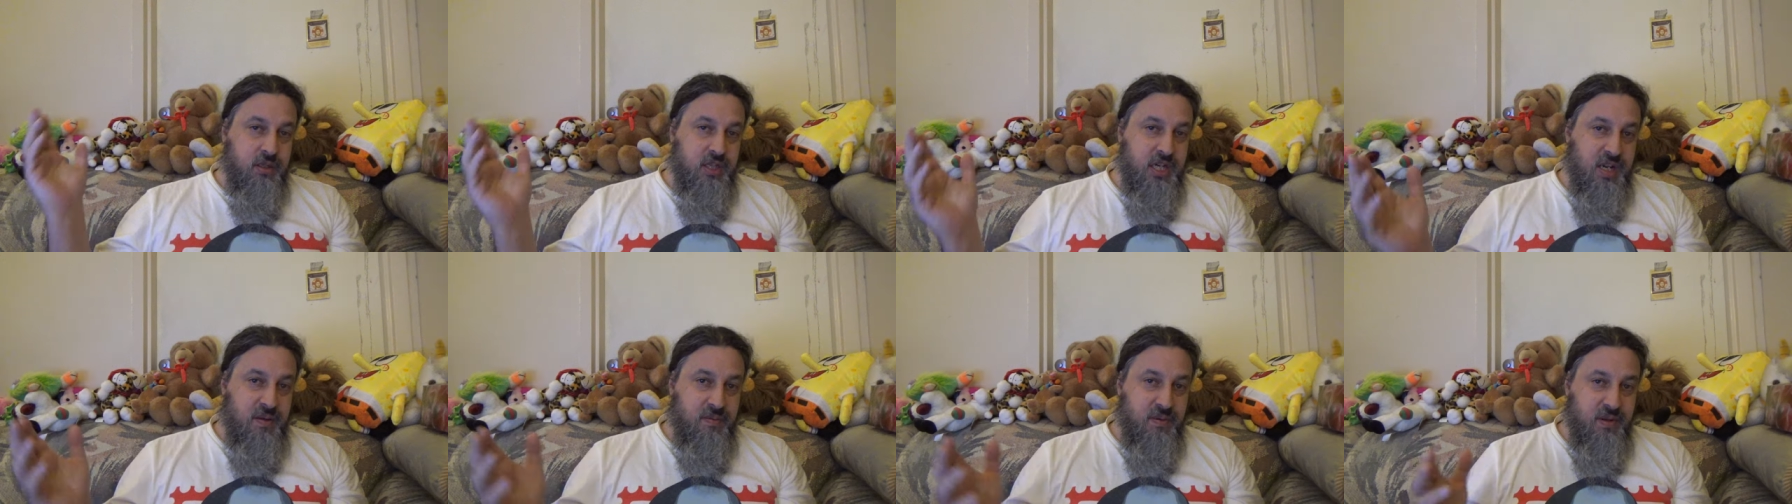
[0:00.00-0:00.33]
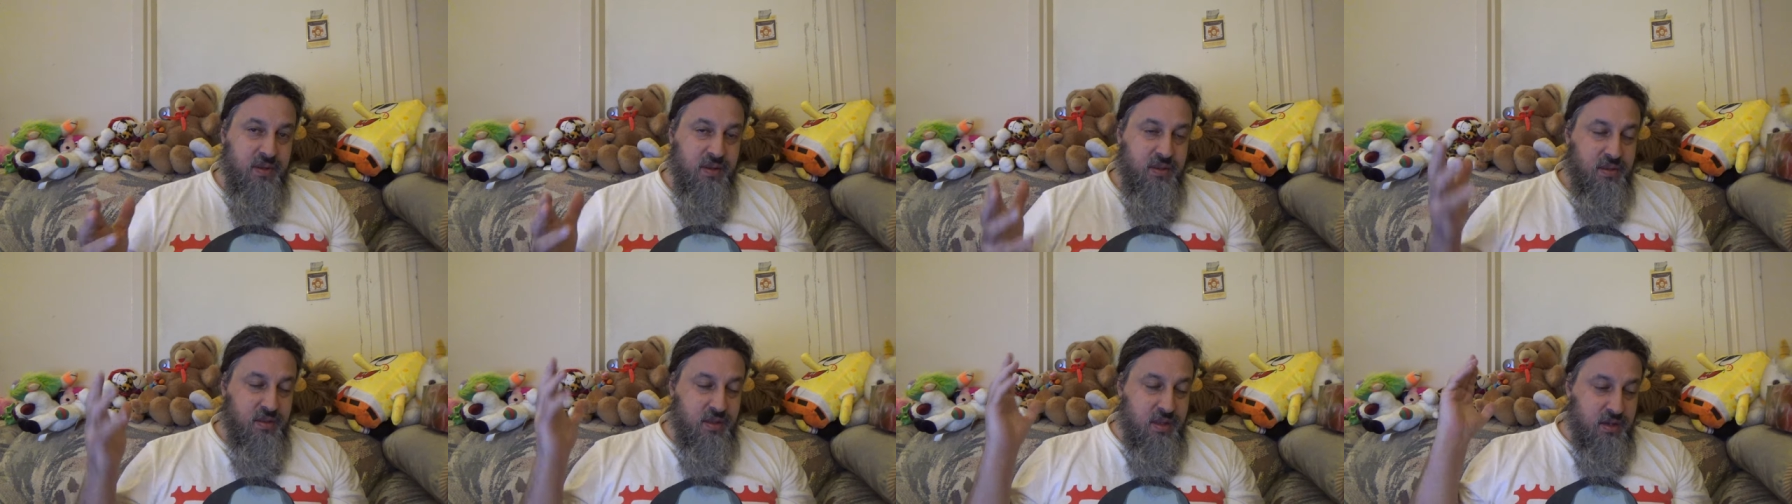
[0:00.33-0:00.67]

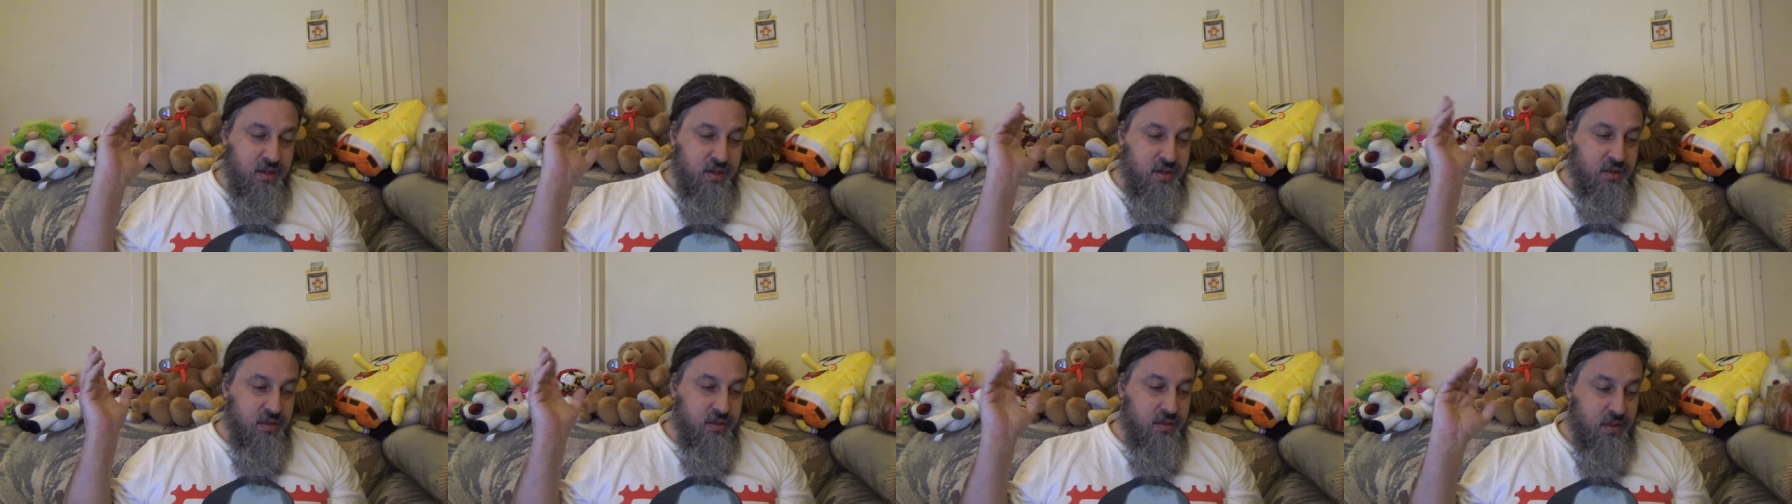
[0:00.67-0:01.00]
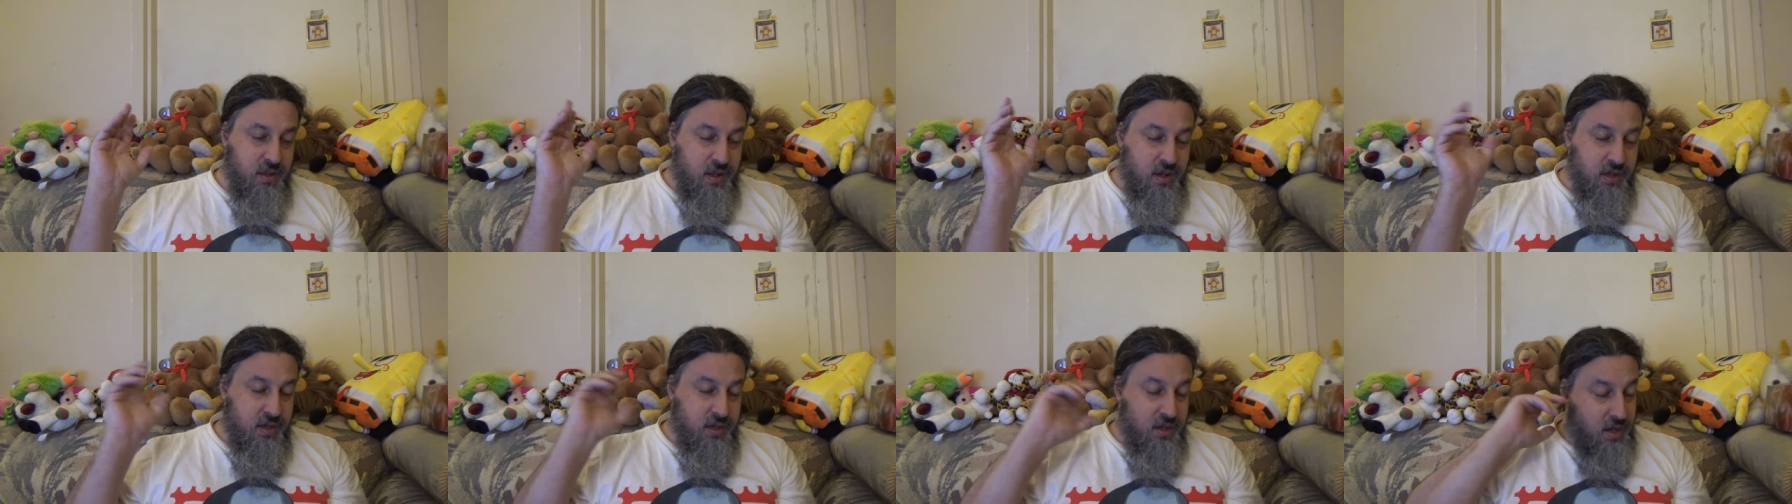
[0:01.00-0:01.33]

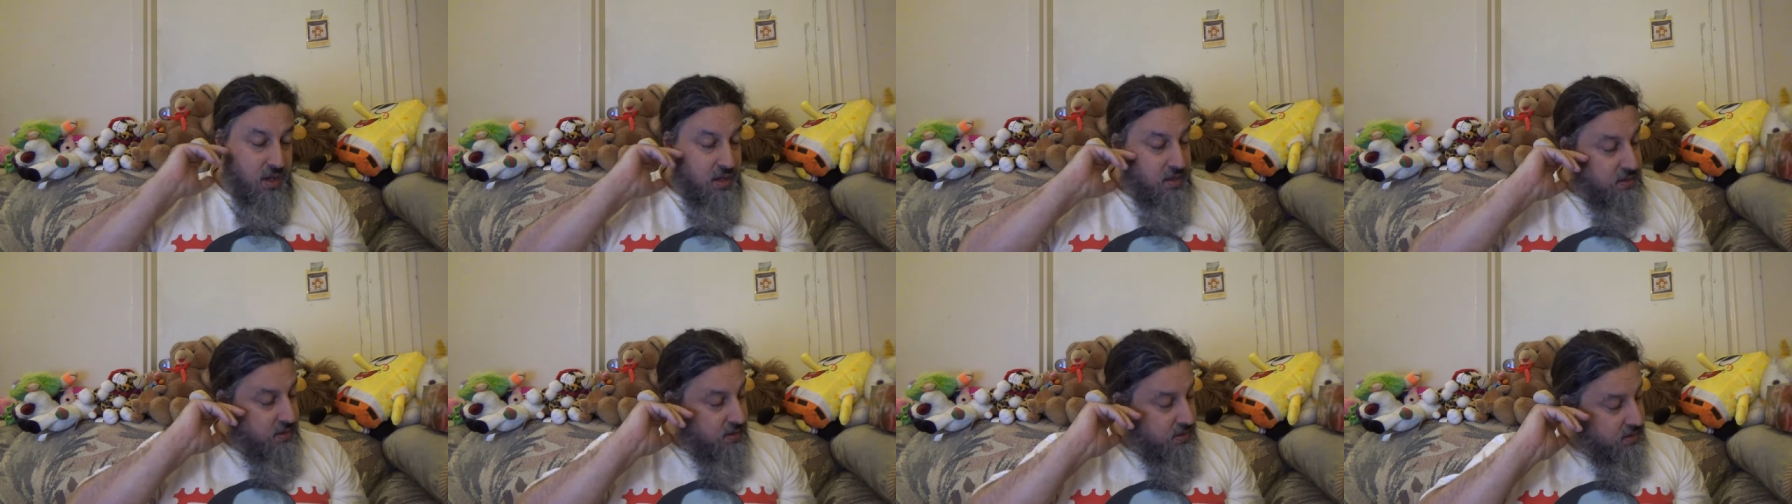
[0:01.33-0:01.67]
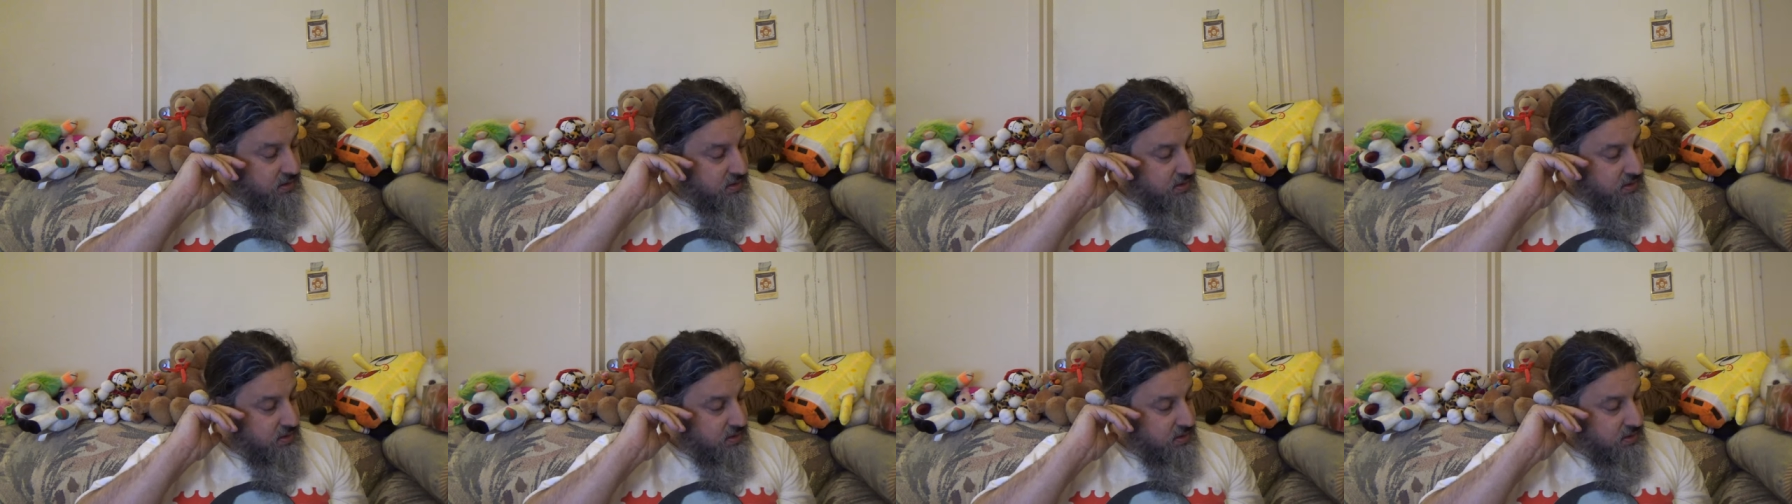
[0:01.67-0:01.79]
gone.